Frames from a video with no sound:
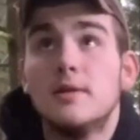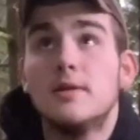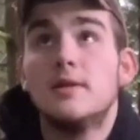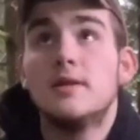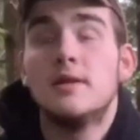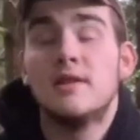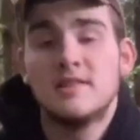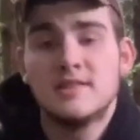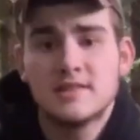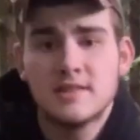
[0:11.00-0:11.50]

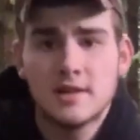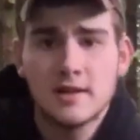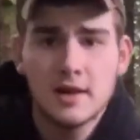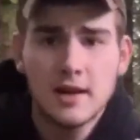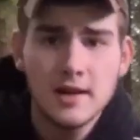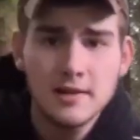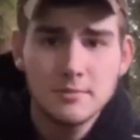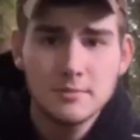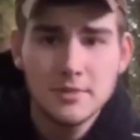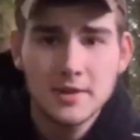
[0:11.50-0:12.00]
It's a
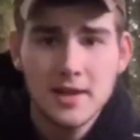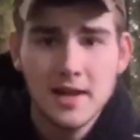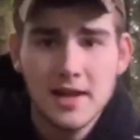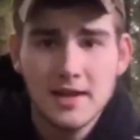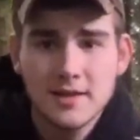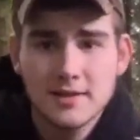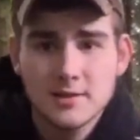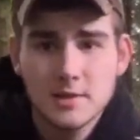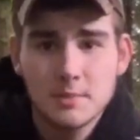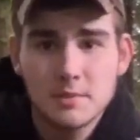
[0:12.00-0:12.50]
hunting
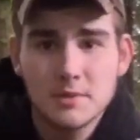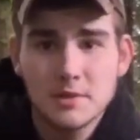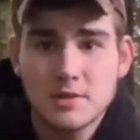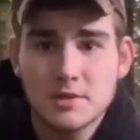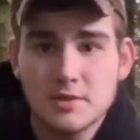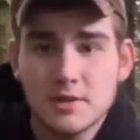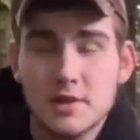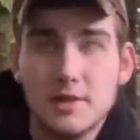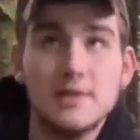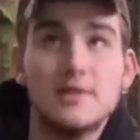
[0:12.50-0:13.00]
blind that's up in the
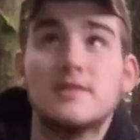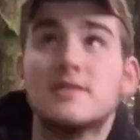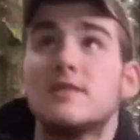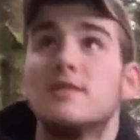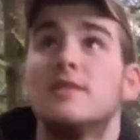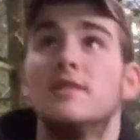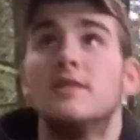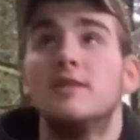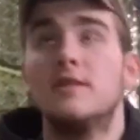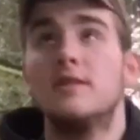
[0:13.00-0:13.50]
trees,
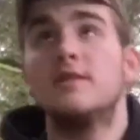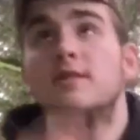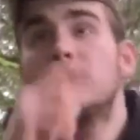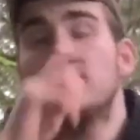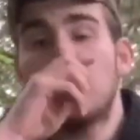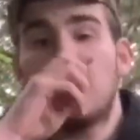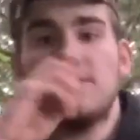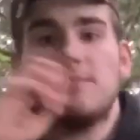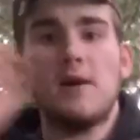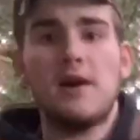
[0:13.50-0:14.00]

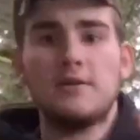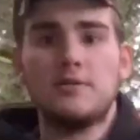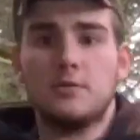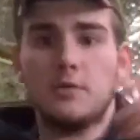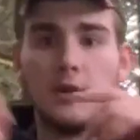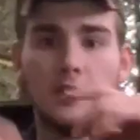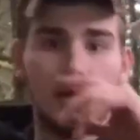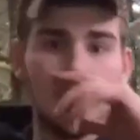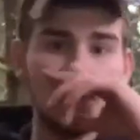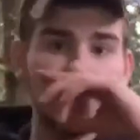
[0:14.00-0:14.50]
12 by
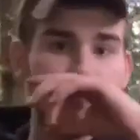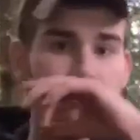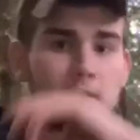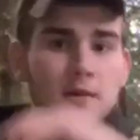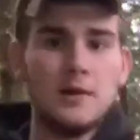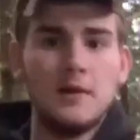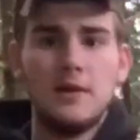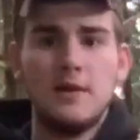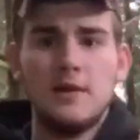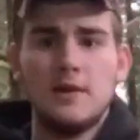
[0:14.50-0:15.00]
12,
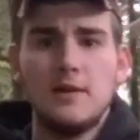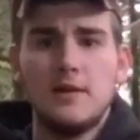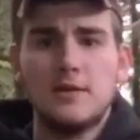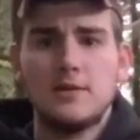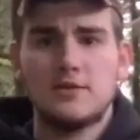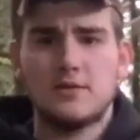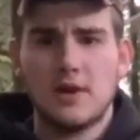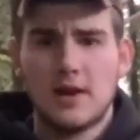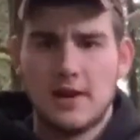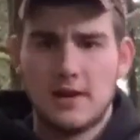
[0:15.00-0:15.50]

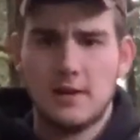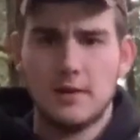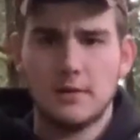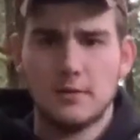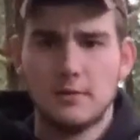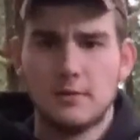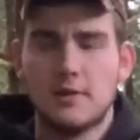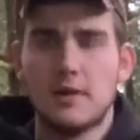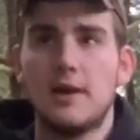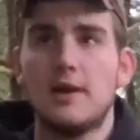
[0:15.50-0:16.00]

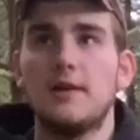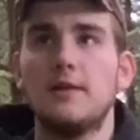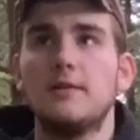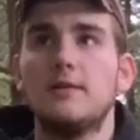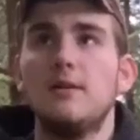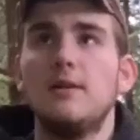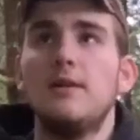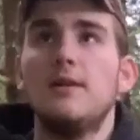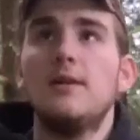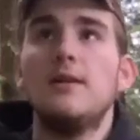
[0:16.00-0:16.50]
triangle thing.
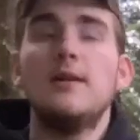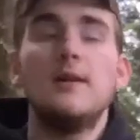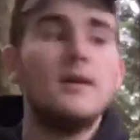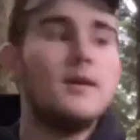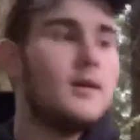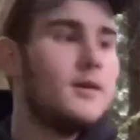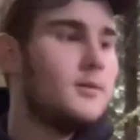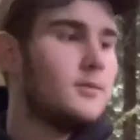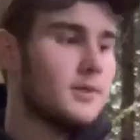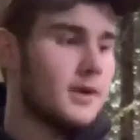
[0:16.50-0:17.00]

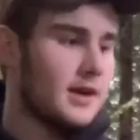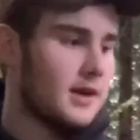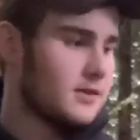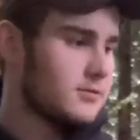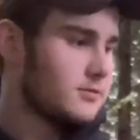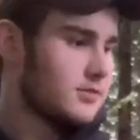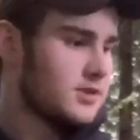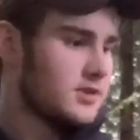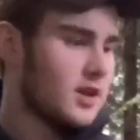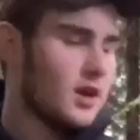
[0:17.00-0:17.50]
We got
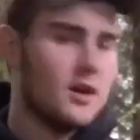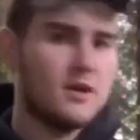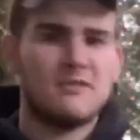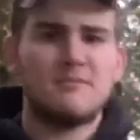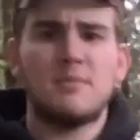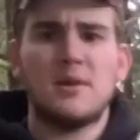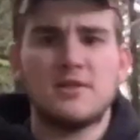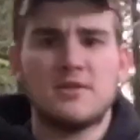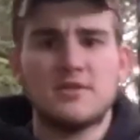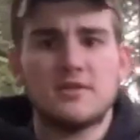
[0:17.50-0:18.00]
a
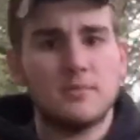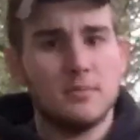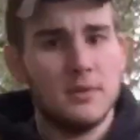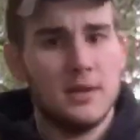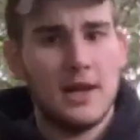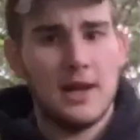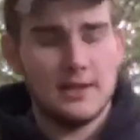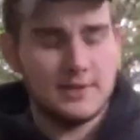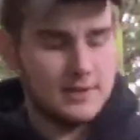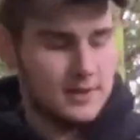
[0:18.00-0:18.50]
stove, bunch of
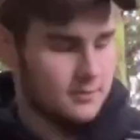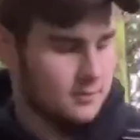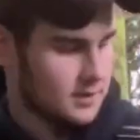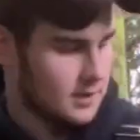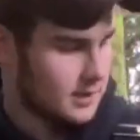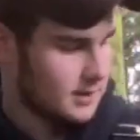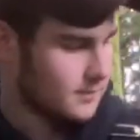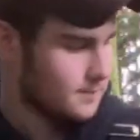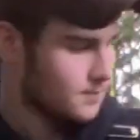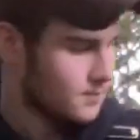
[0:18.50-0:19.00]
supplies and
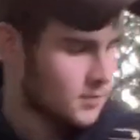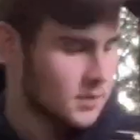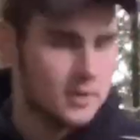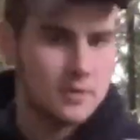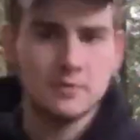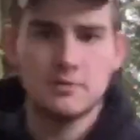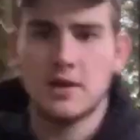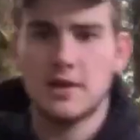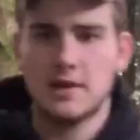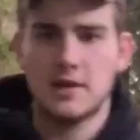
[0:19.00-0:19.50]
everything,
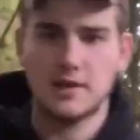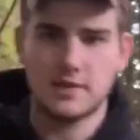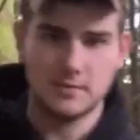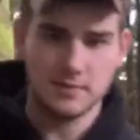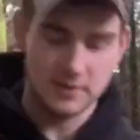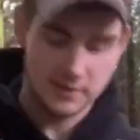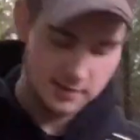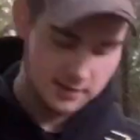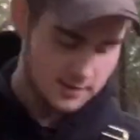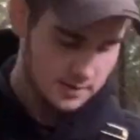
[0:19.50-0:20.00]
rain
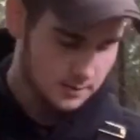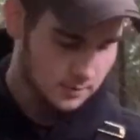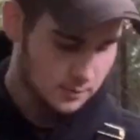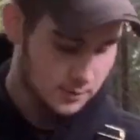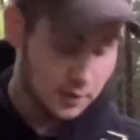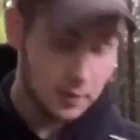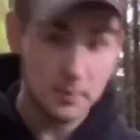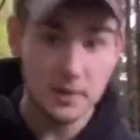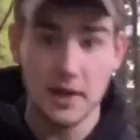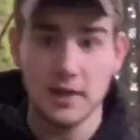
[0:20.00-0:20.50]
catchment system. We're
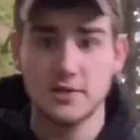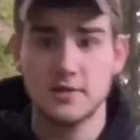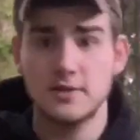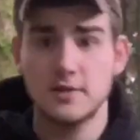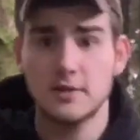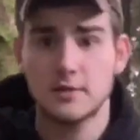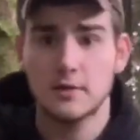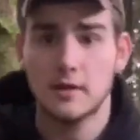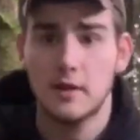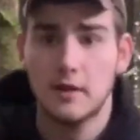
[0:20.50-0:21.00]
going to be actually
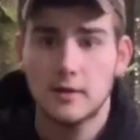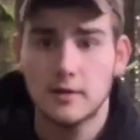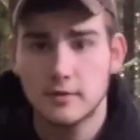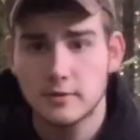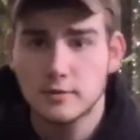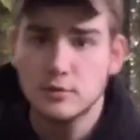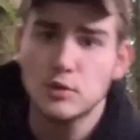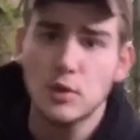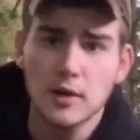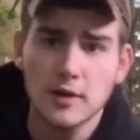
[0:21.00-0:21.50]
doing a
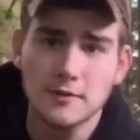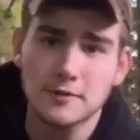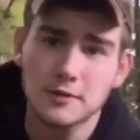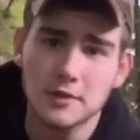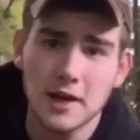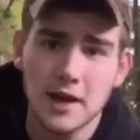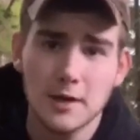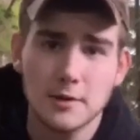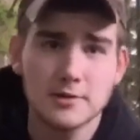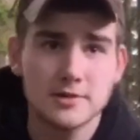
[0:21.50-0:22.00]

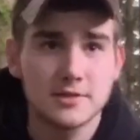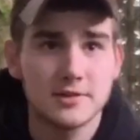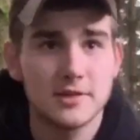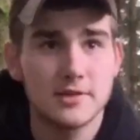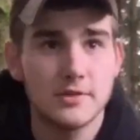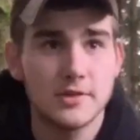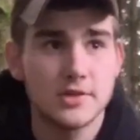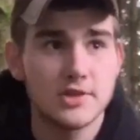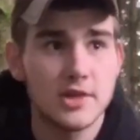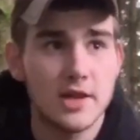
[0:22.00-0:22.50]
24 hours
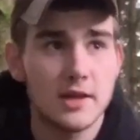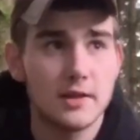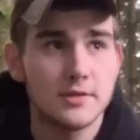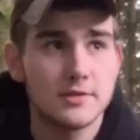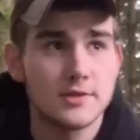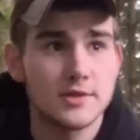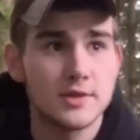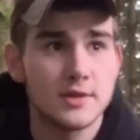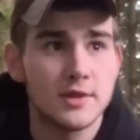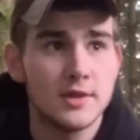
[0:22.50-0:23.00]
living
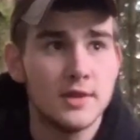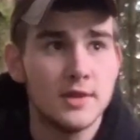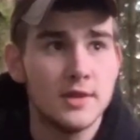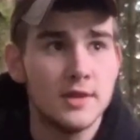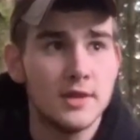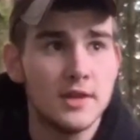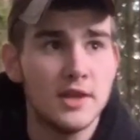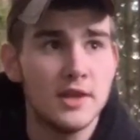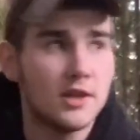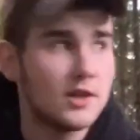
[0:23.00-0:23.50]
challenge
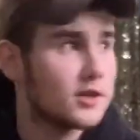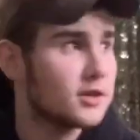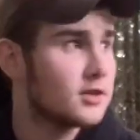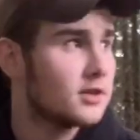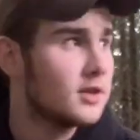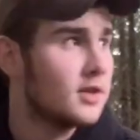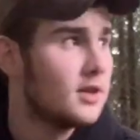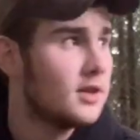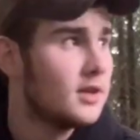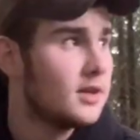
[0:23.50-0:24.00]
here
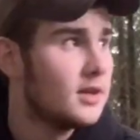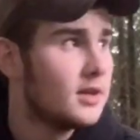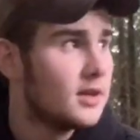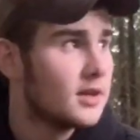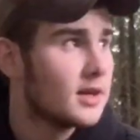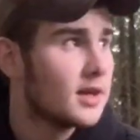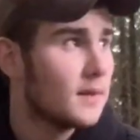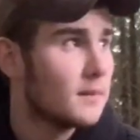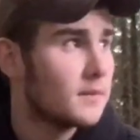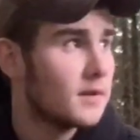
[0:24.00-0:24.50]

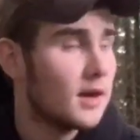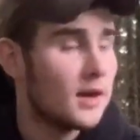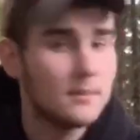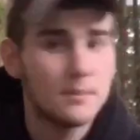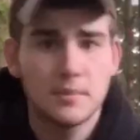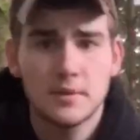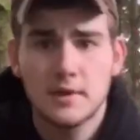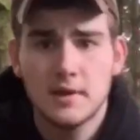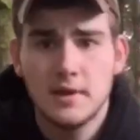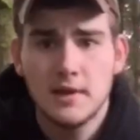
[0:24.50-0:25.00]
coming up
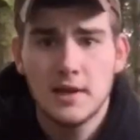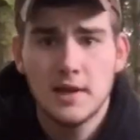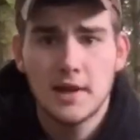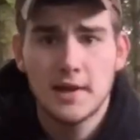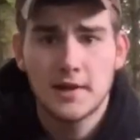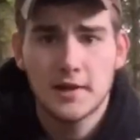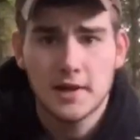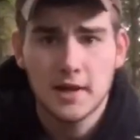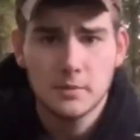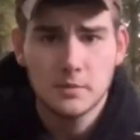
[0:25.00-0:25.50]

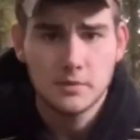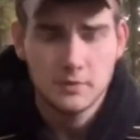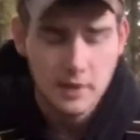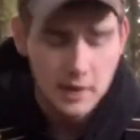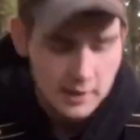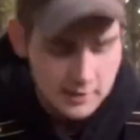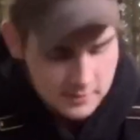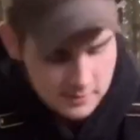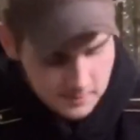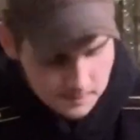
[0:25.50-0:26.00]
in a couple of
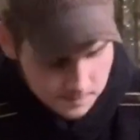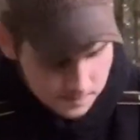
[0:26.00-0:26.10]
days.